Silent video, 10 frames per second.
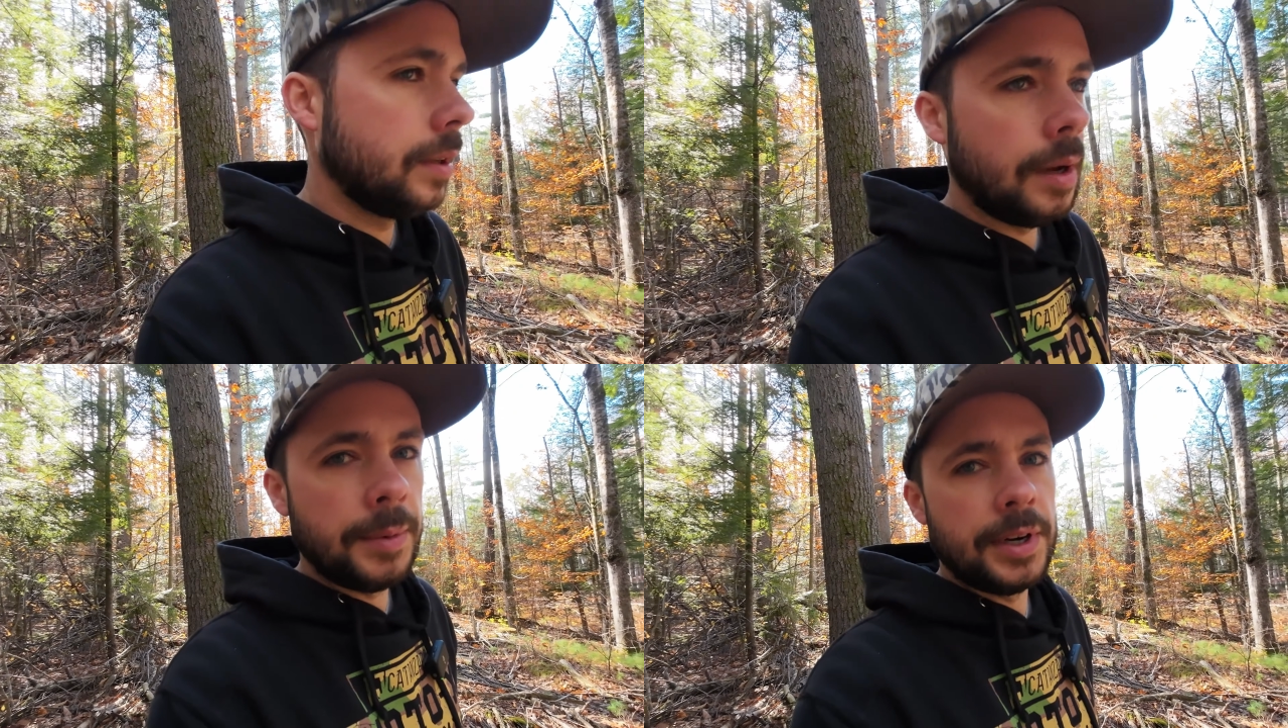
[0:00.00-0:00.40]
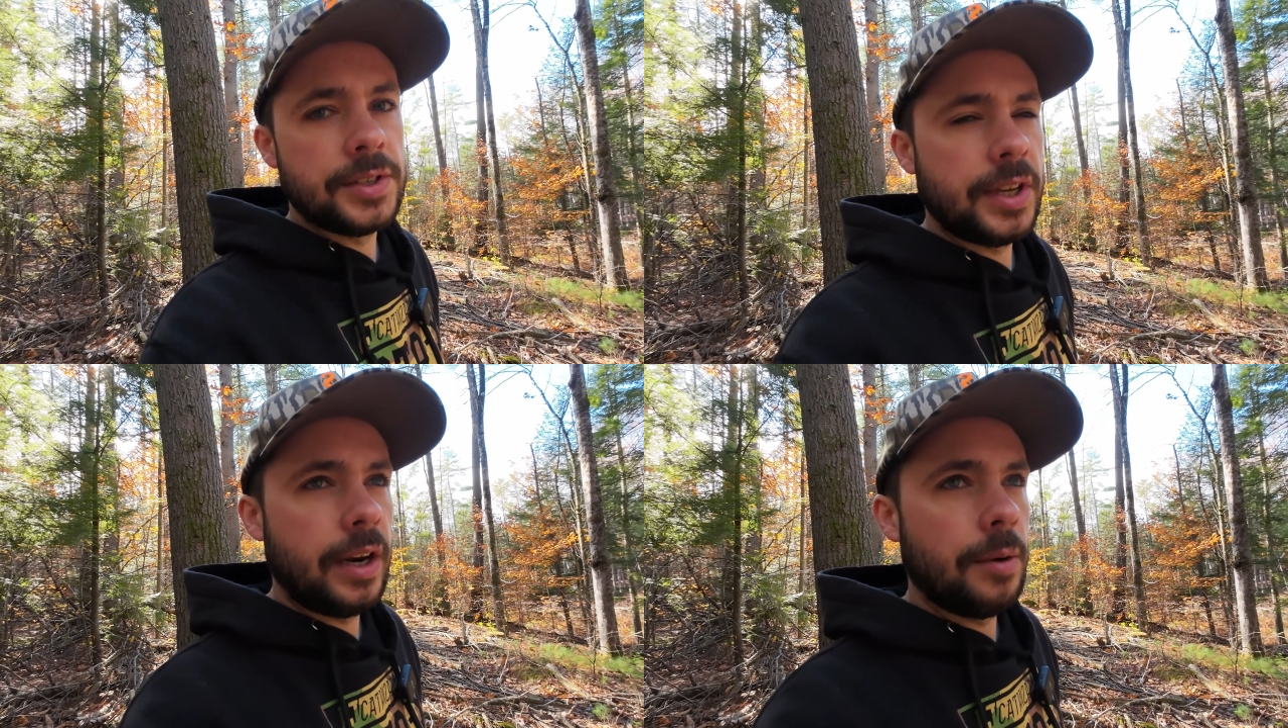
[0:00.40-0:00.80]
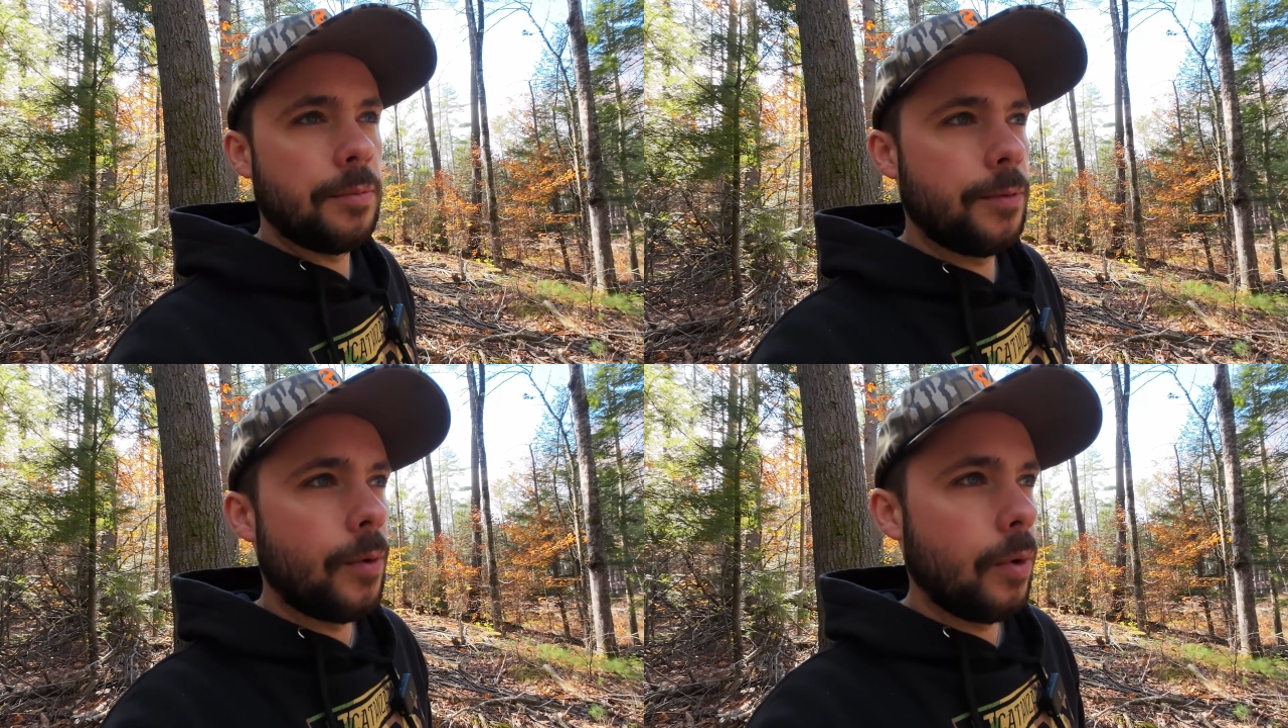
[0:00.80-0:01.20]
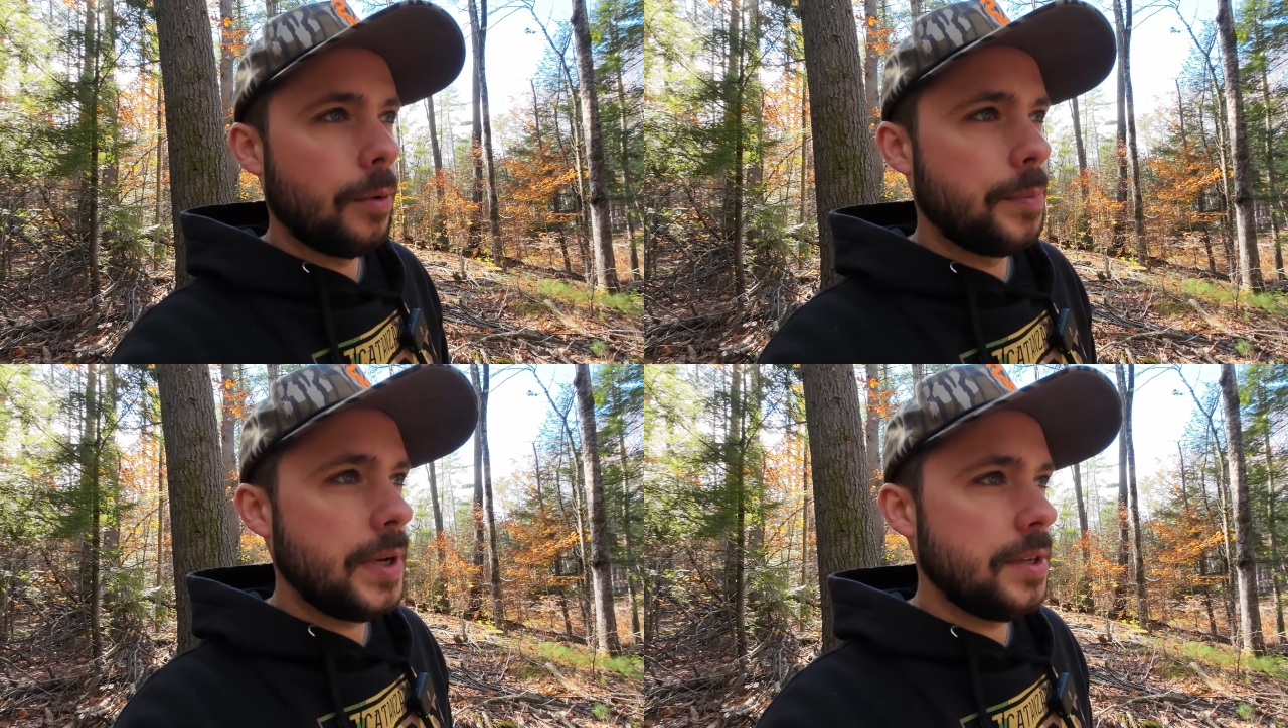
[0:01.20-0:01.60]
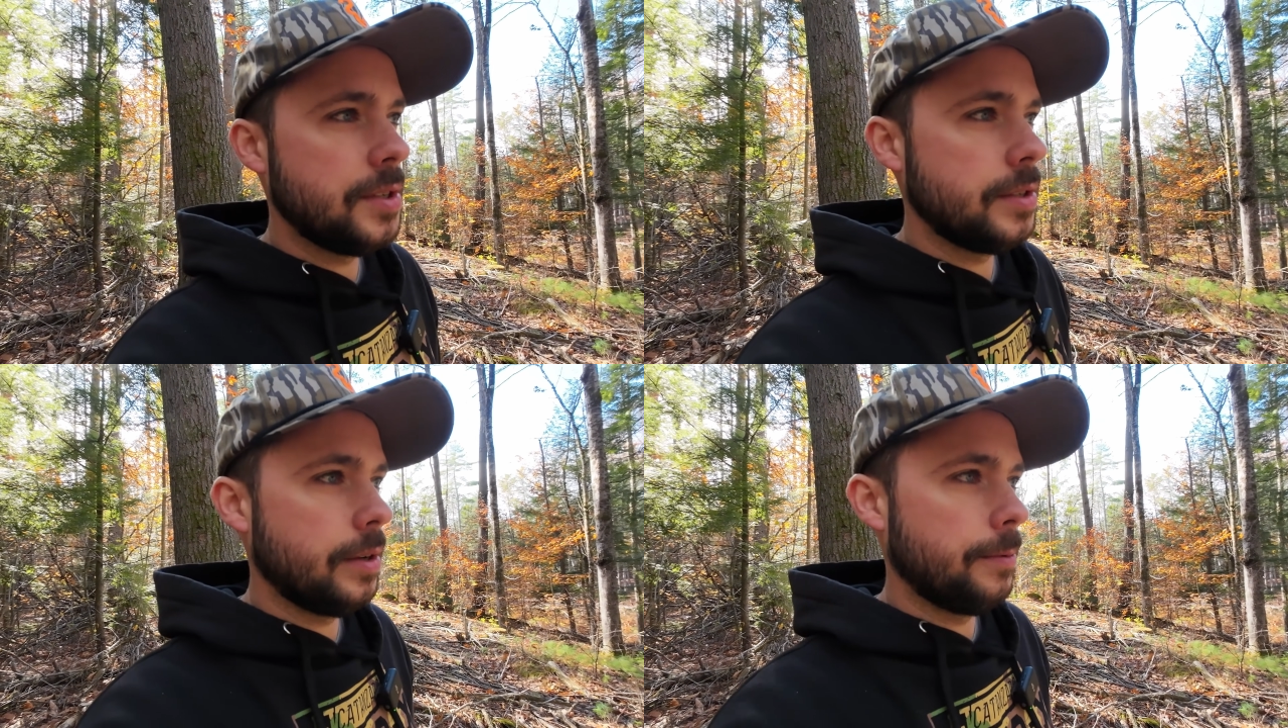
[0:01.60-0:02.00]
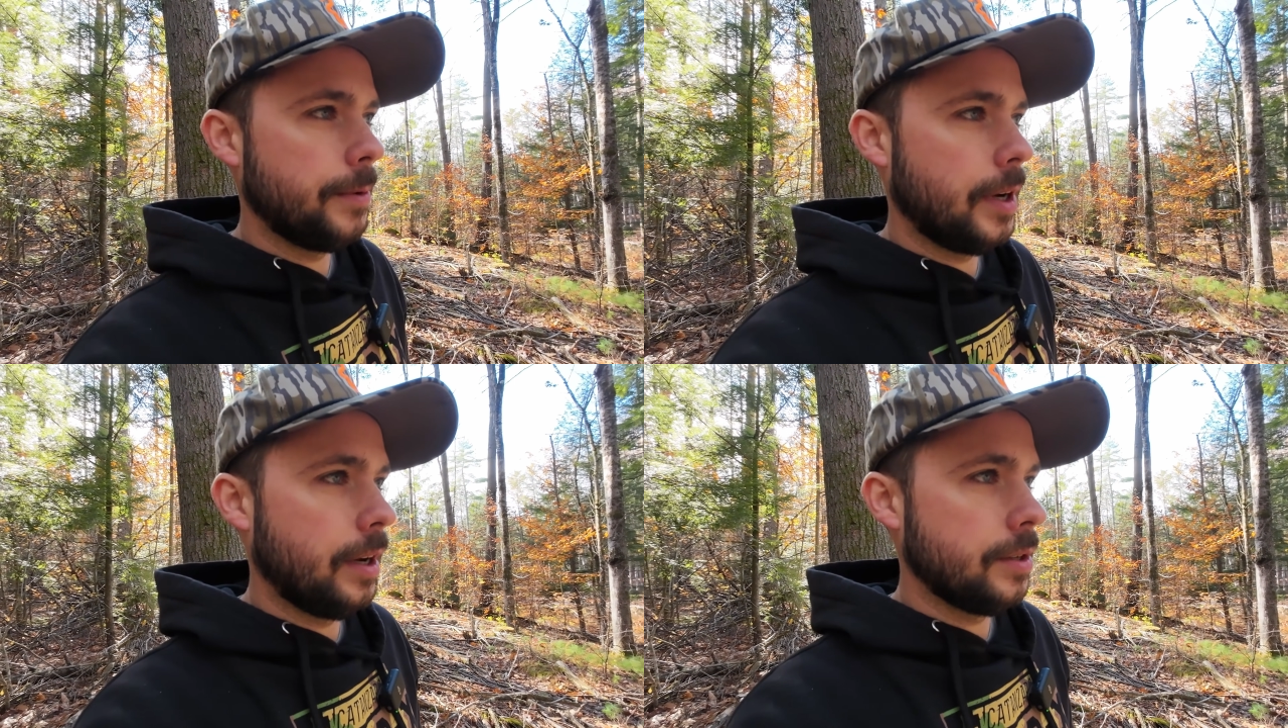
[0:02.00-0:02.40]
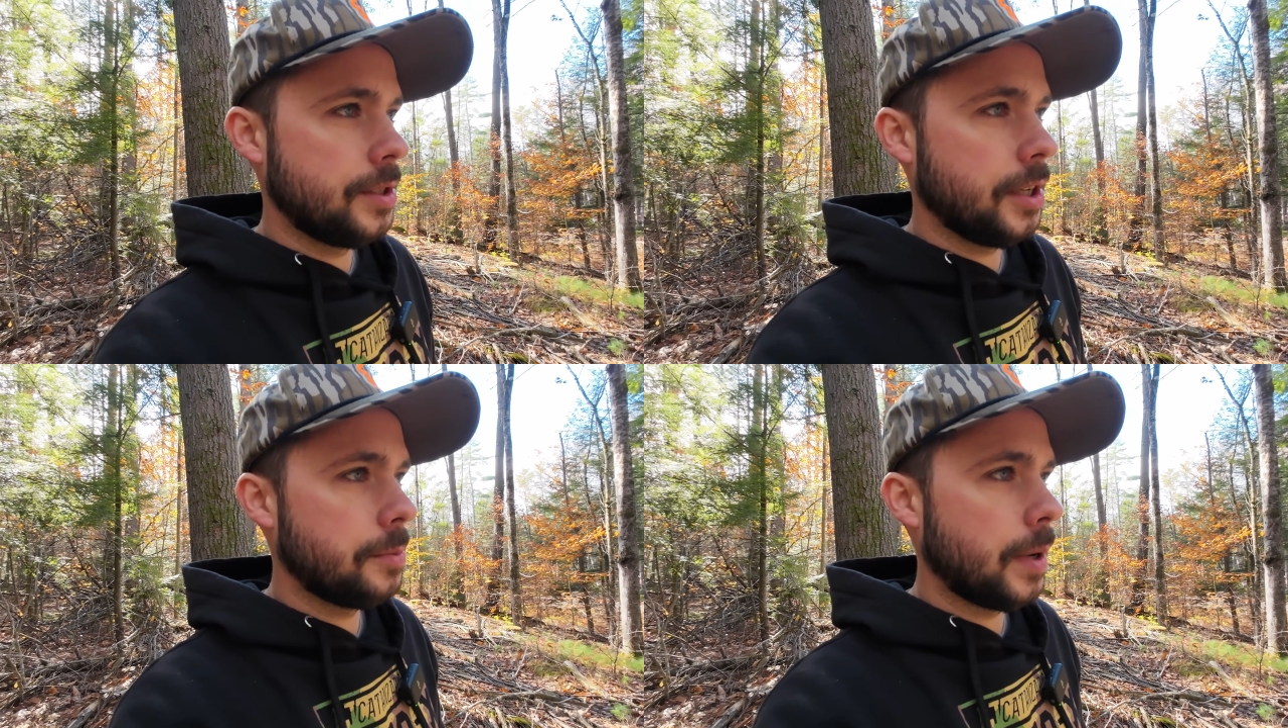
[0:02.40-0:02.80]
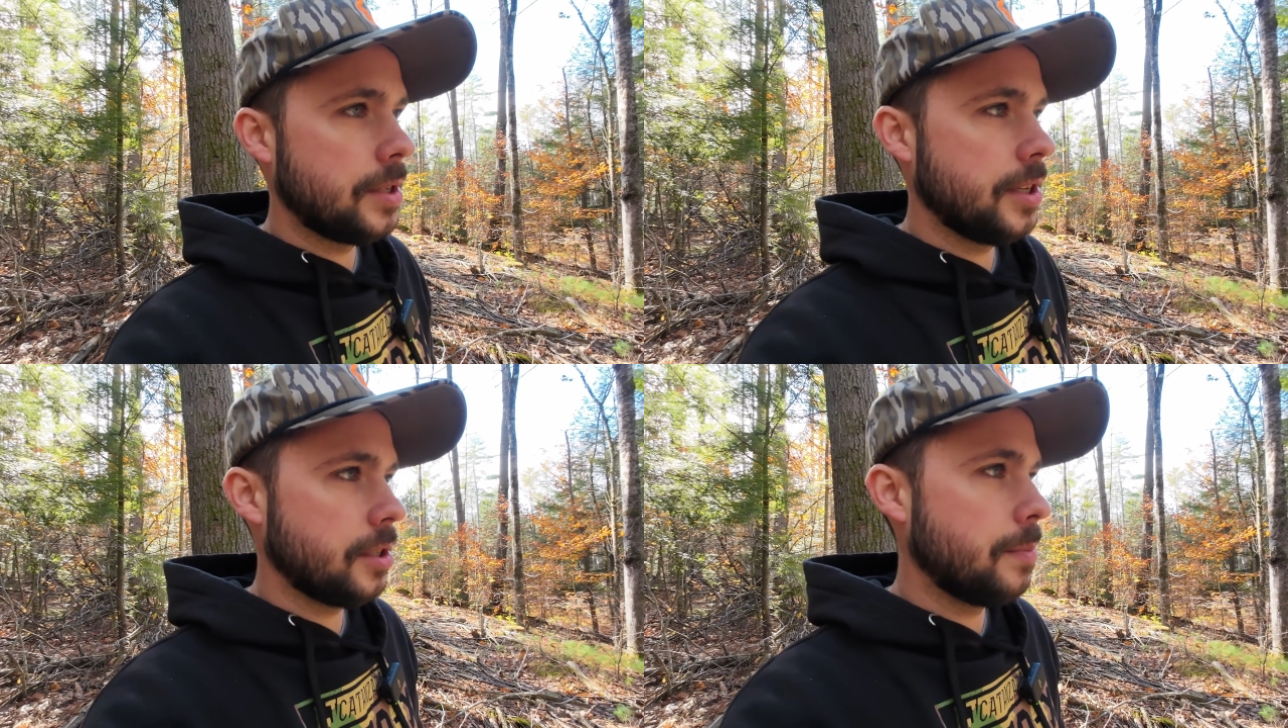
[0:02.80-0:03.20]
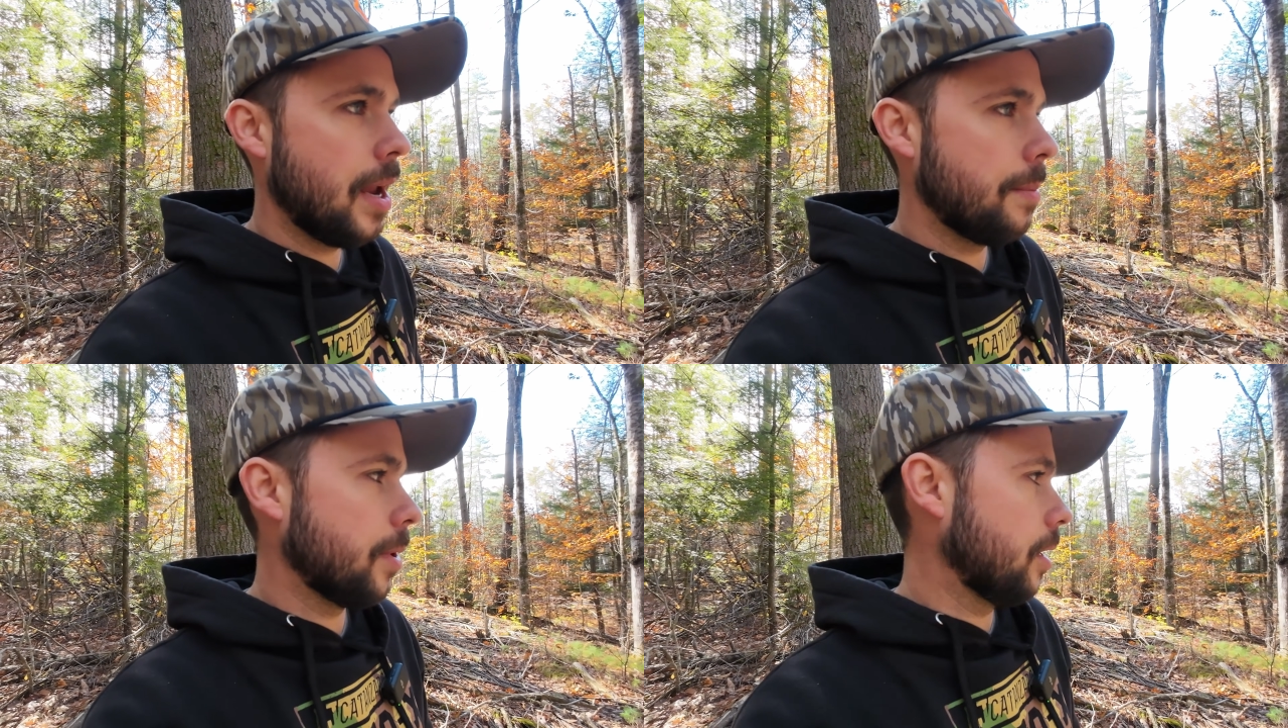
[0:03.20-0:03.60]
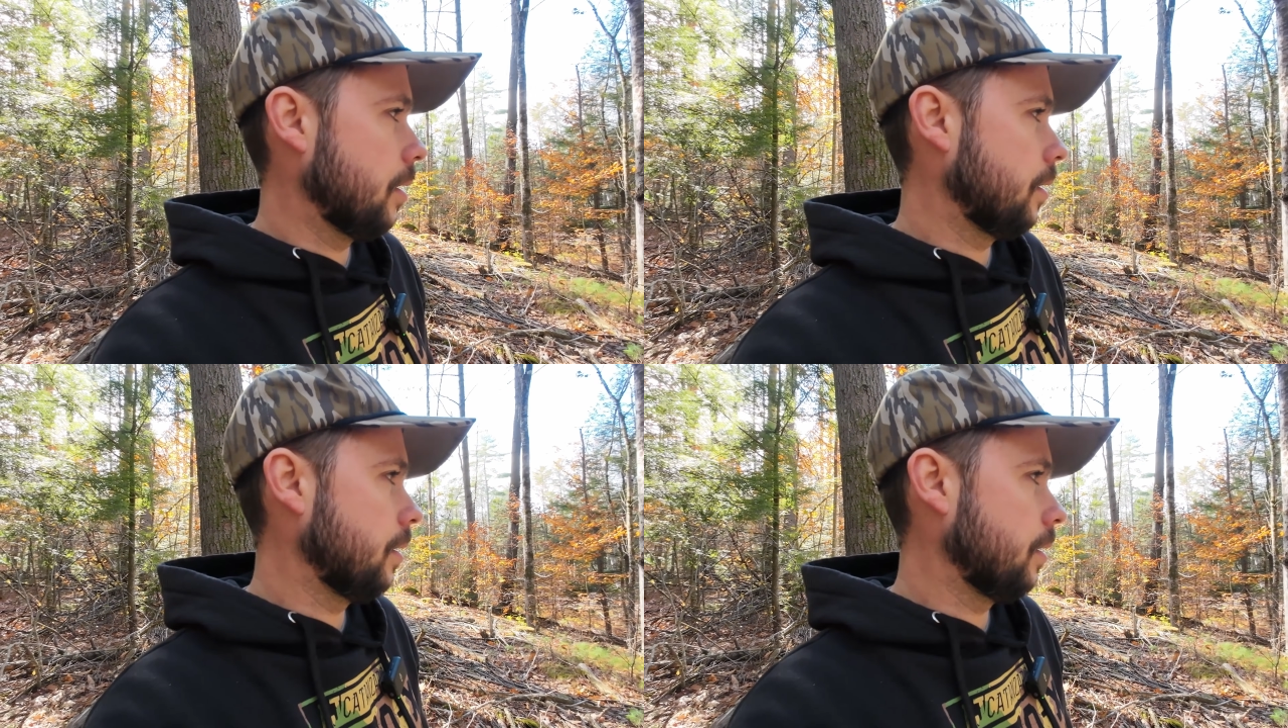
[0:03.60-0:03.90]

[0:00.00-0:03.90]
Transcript: I'm gonna set up 4 pieces of 6x6 paper.